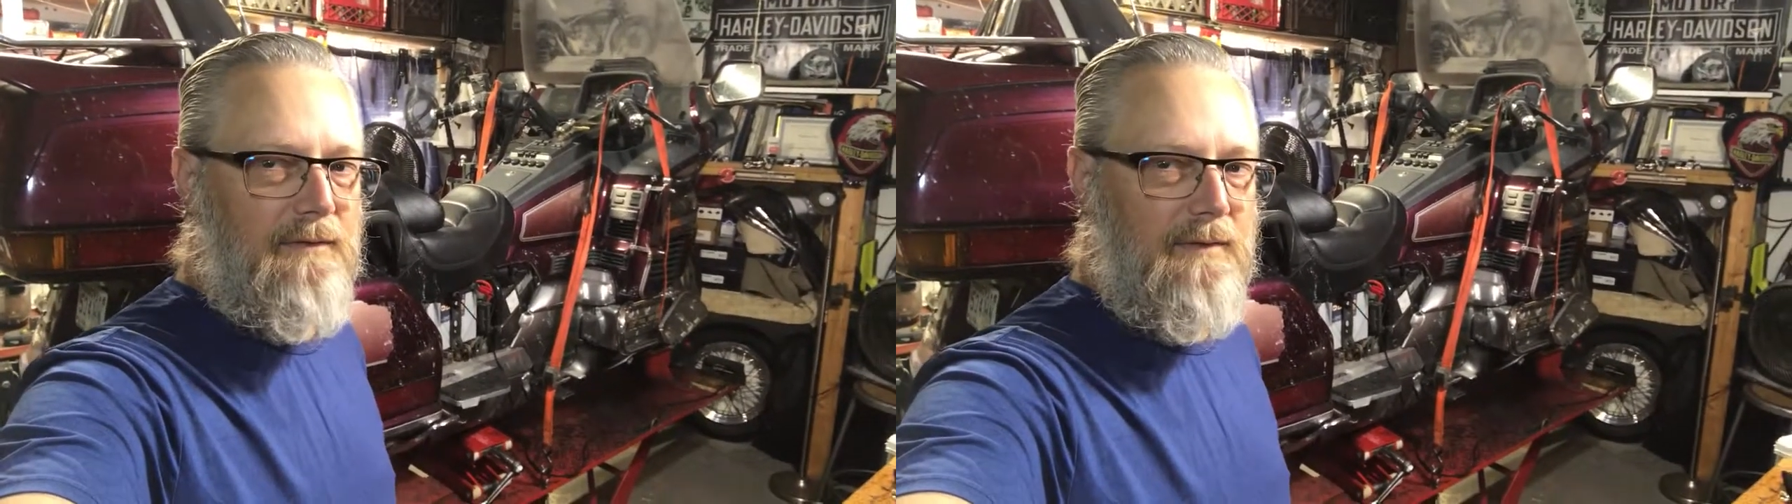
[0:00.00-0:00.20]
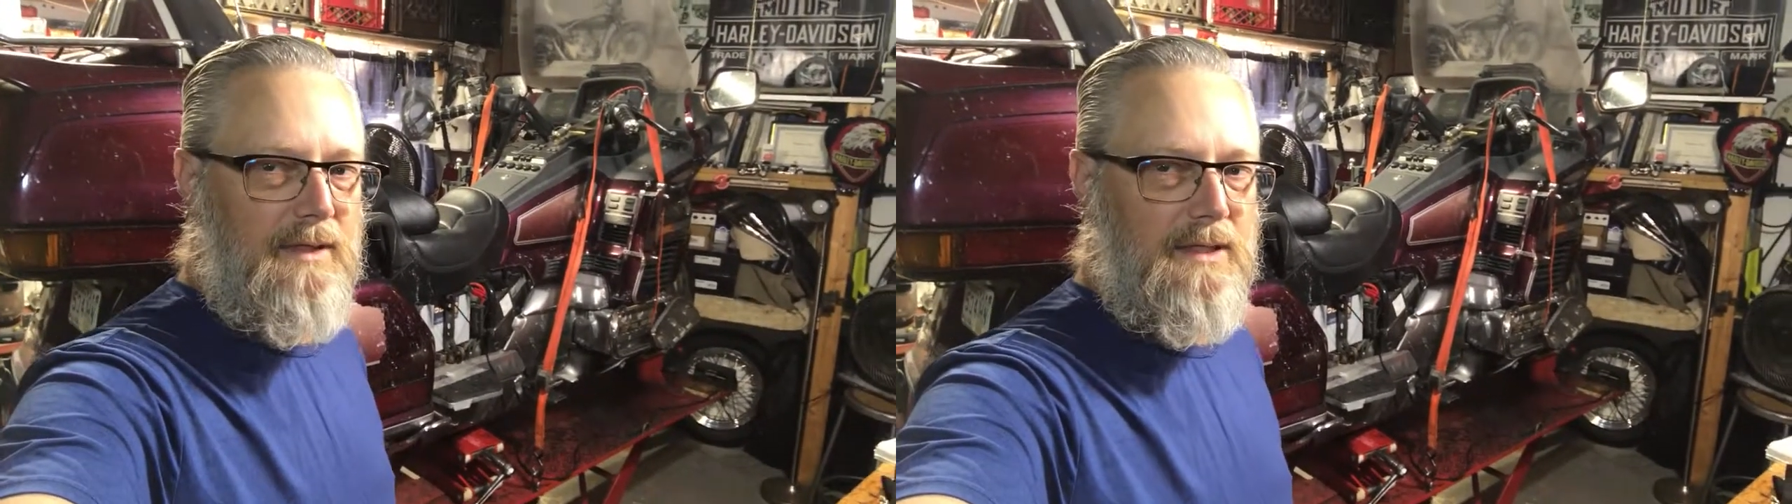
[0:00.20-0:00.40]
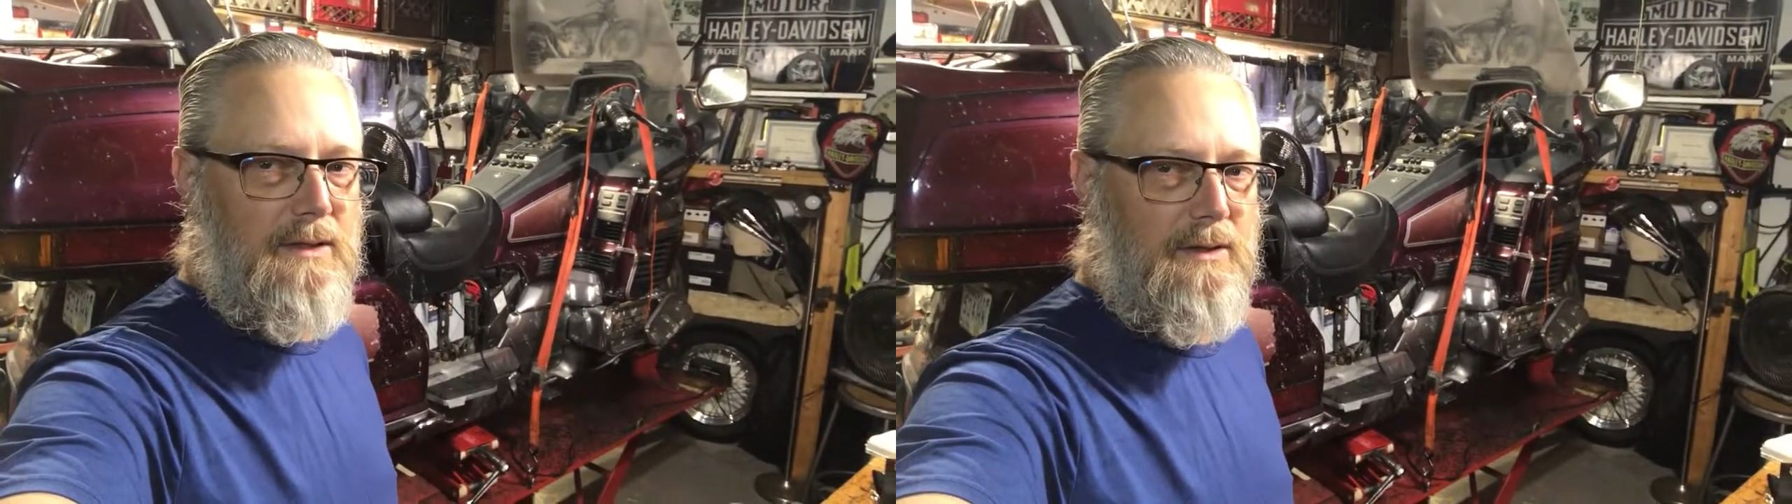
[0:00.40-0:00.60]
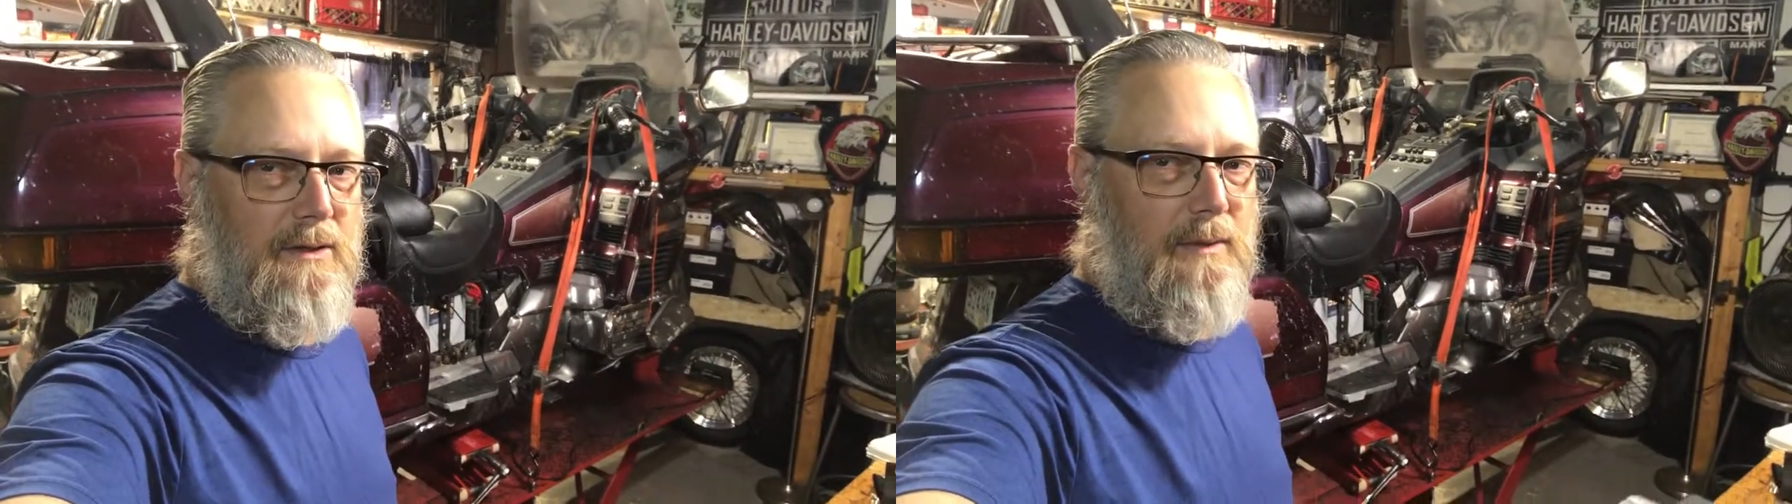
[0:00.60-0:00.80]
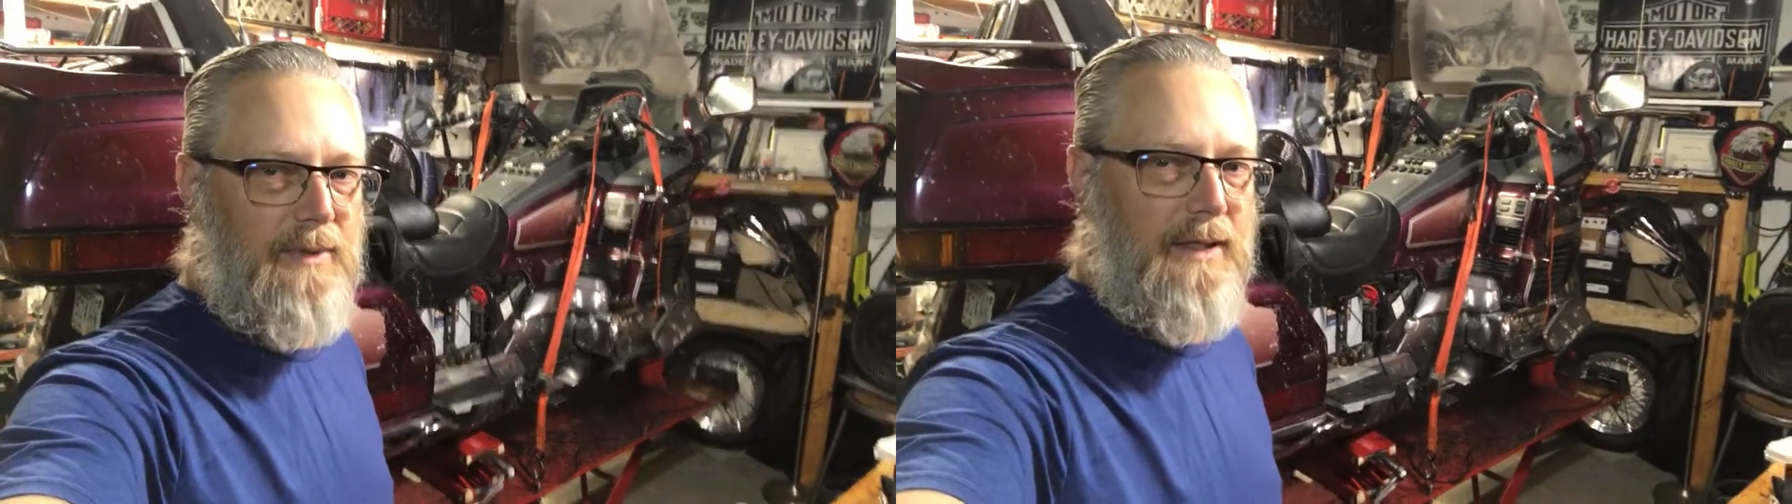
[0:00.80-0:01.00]
1500
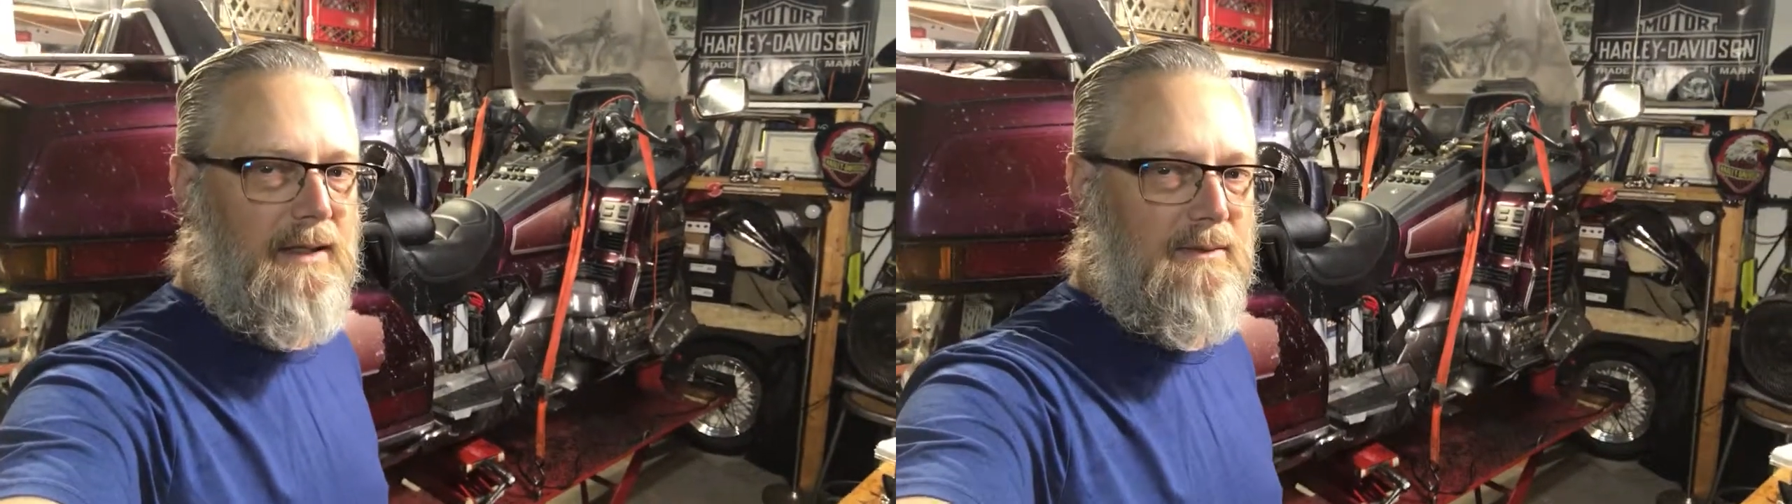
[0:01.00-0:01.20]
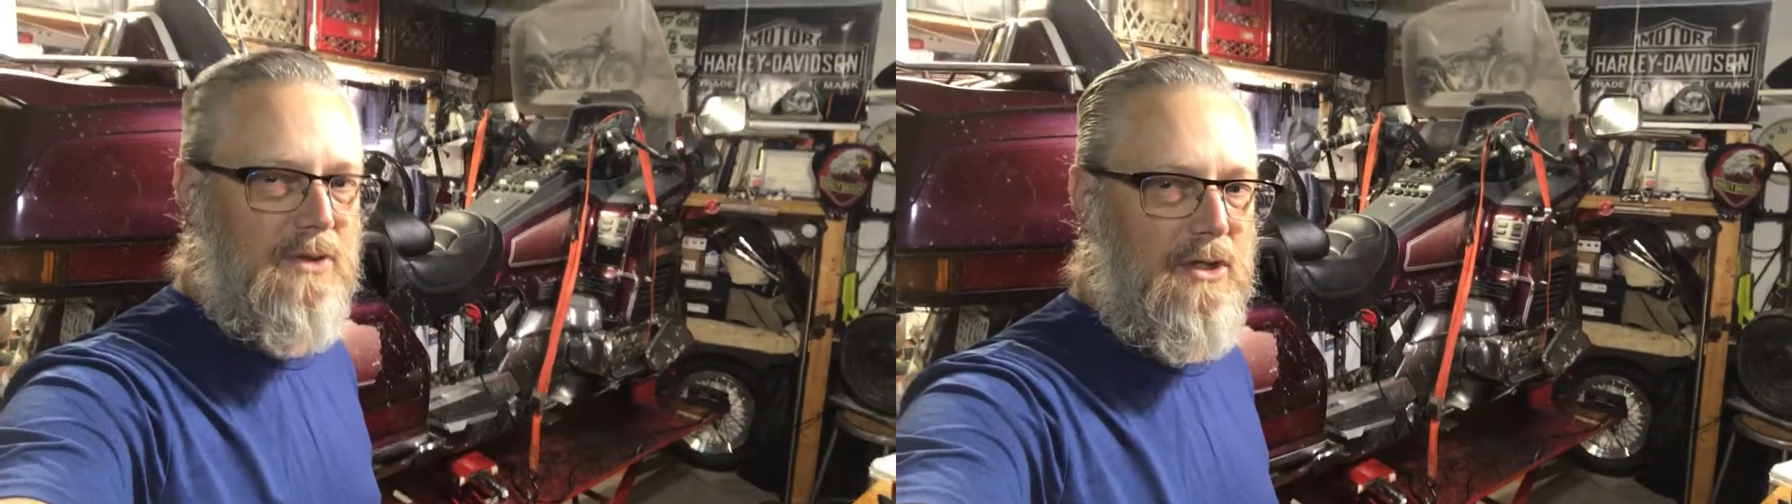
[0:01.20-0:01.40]
RPMs,